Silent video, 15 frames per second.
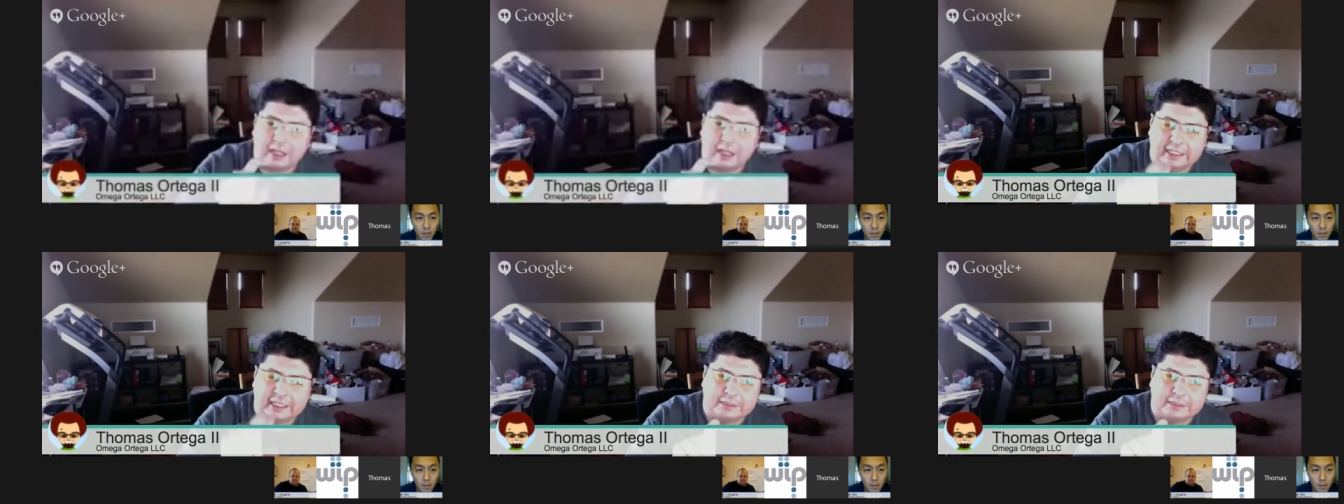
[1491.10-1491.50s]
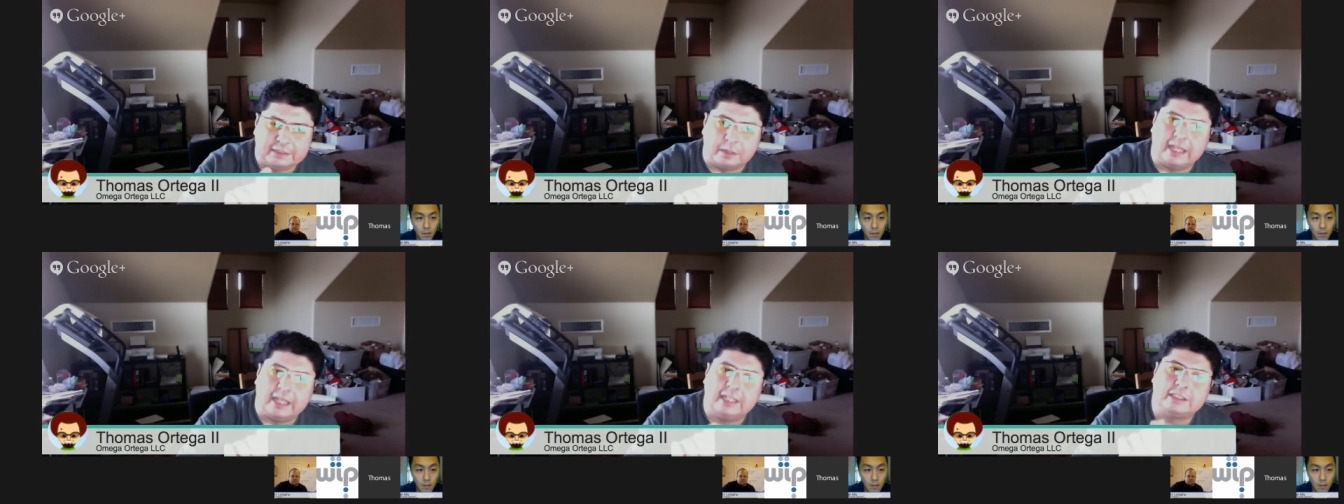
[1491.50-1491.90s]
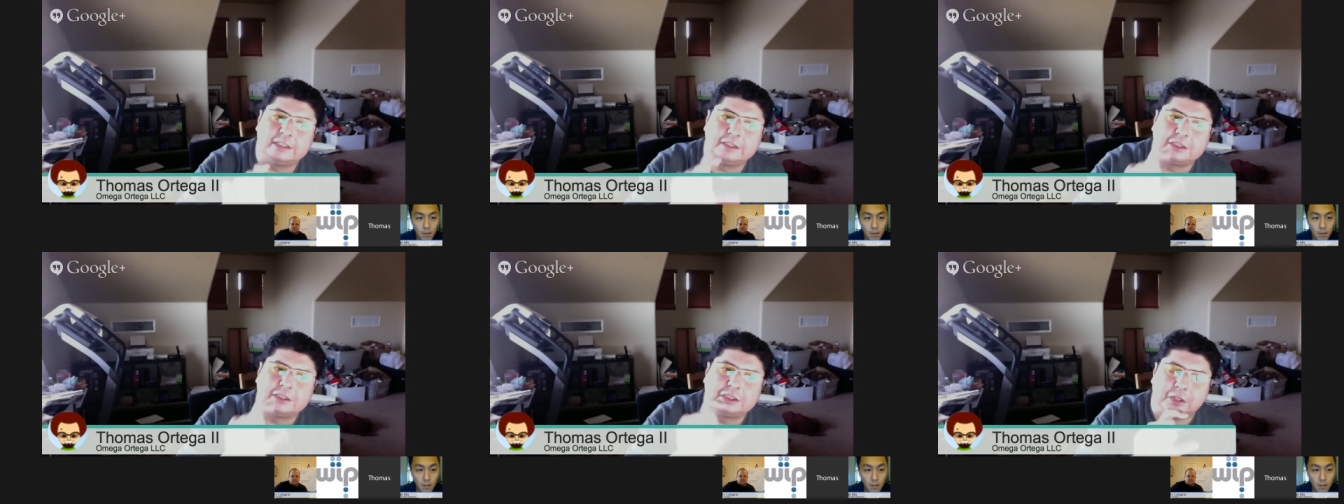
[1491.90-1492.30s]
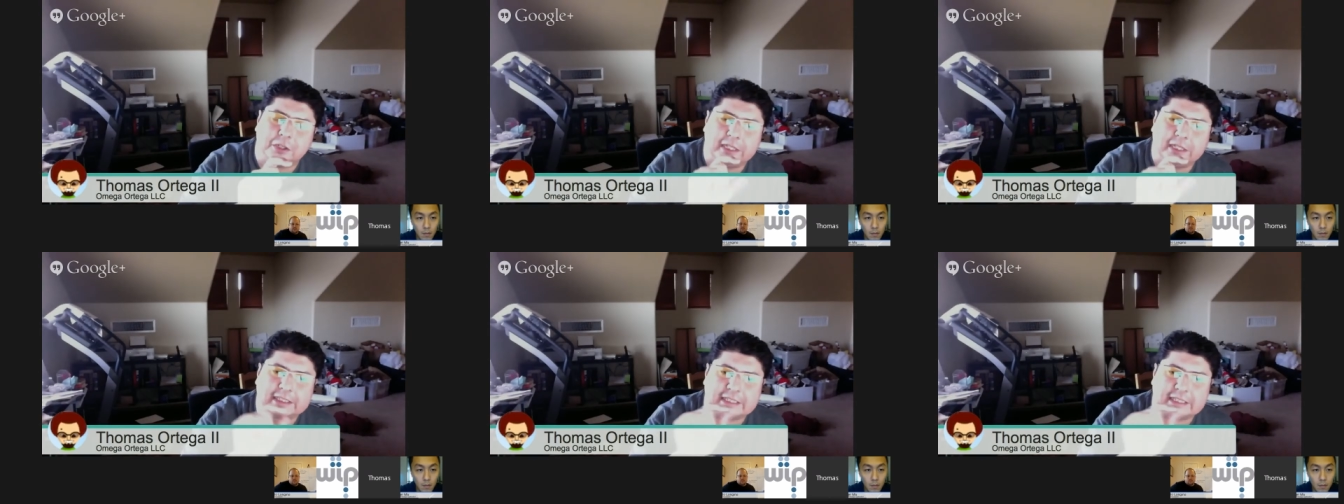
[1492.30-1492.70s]
easy way to show
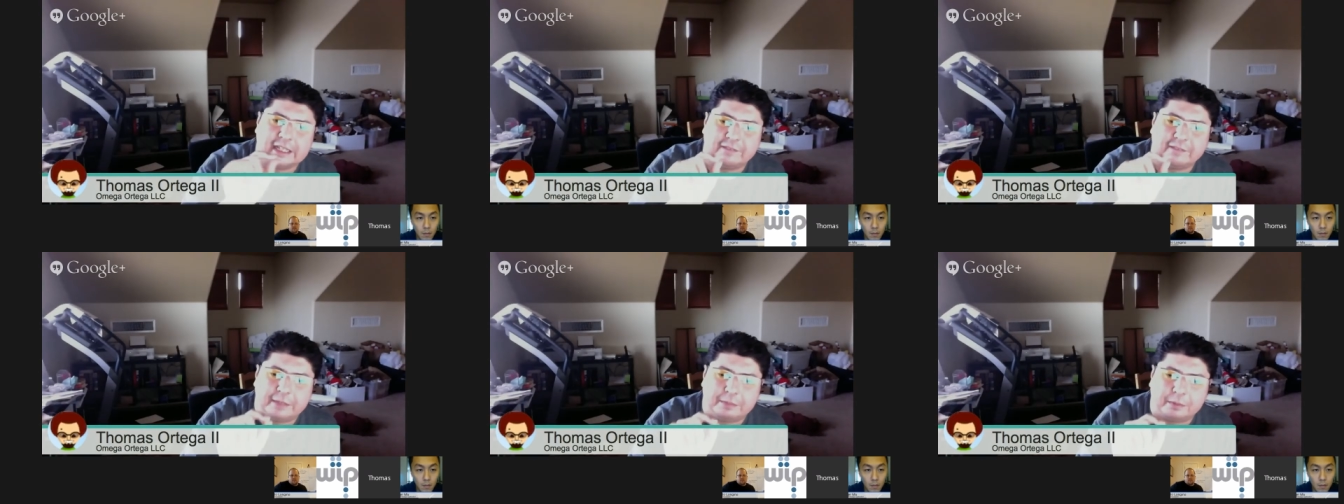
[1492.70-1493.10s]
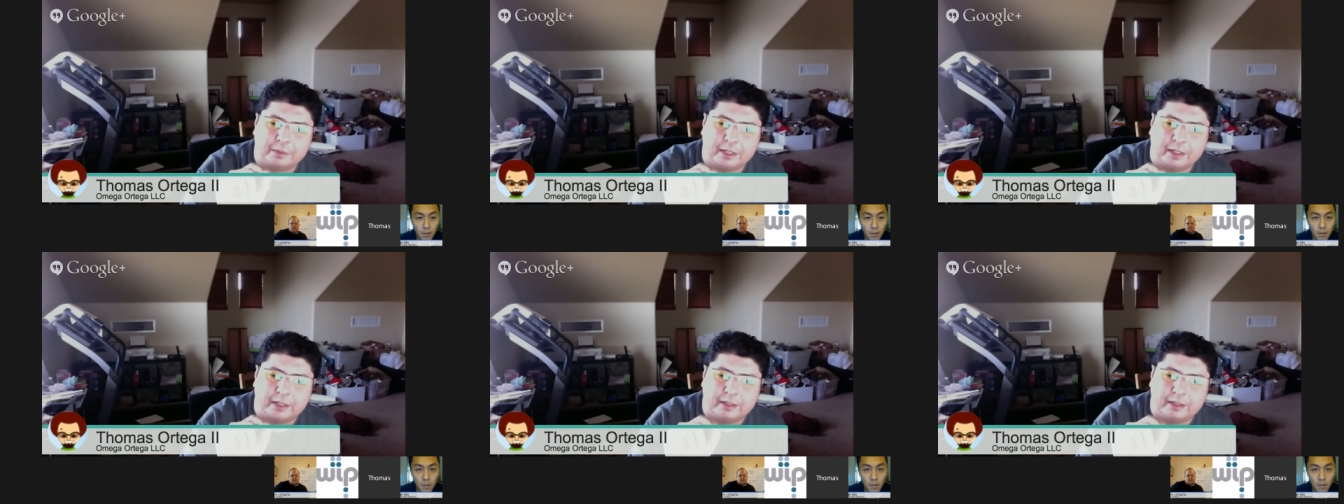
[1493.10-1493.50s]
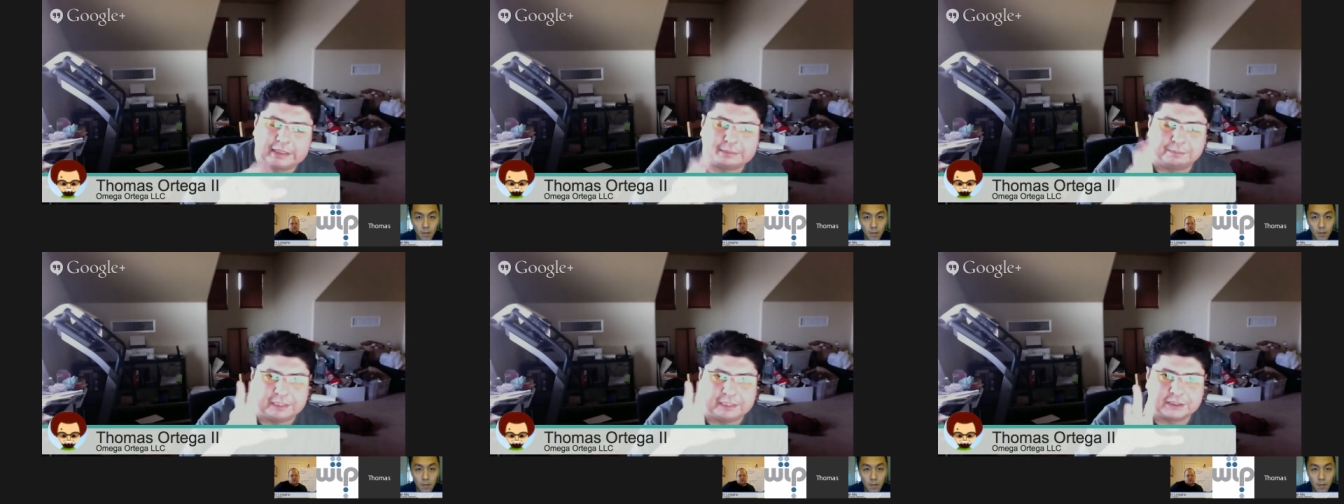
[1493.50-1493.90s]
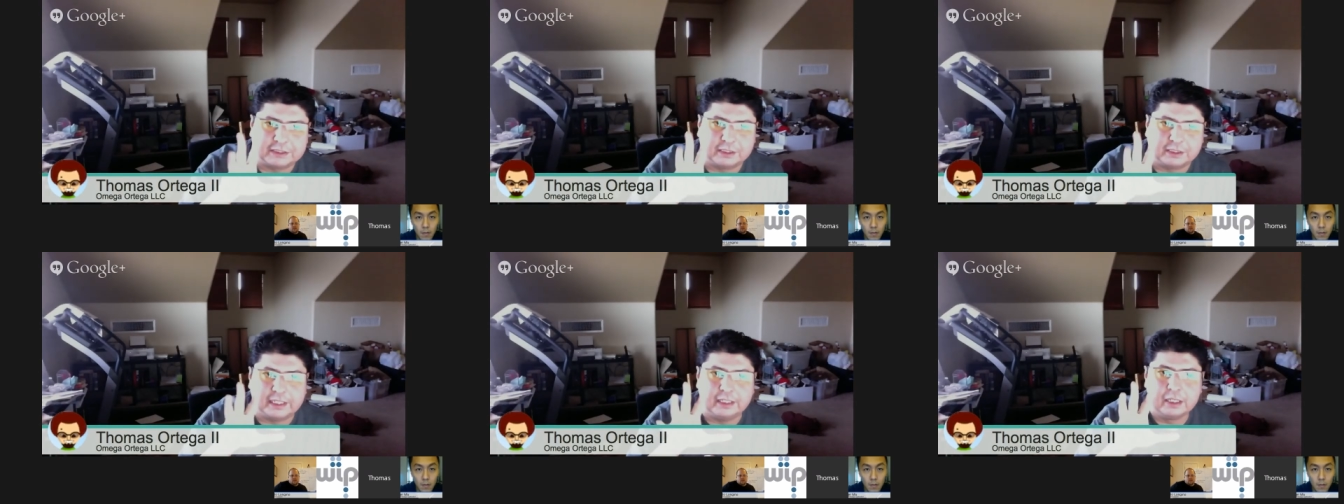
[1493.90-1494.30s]
that it's not vaporware,
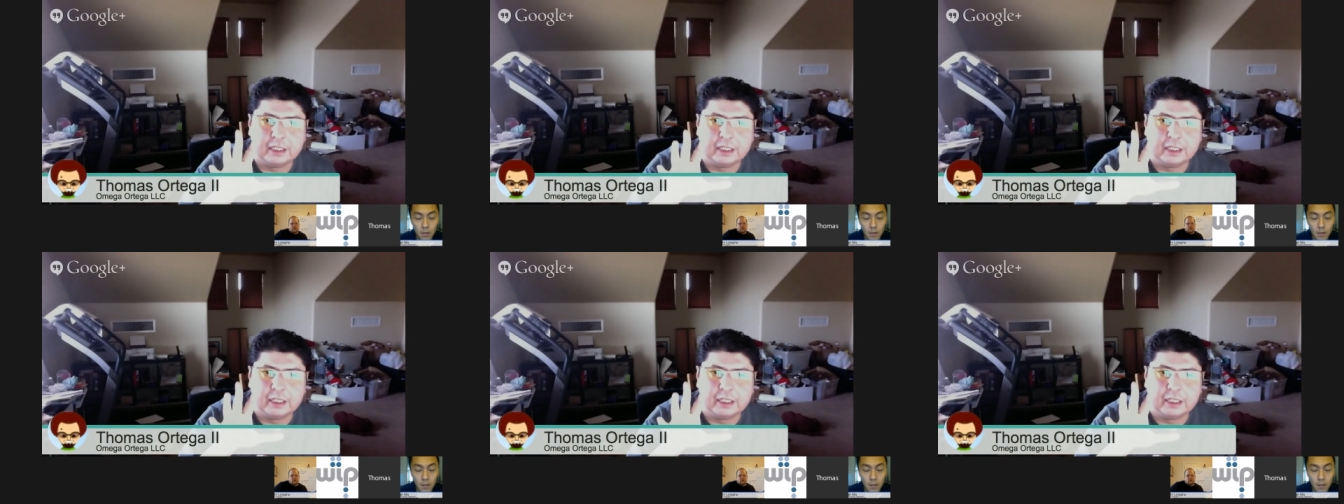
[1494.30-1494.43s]
especially,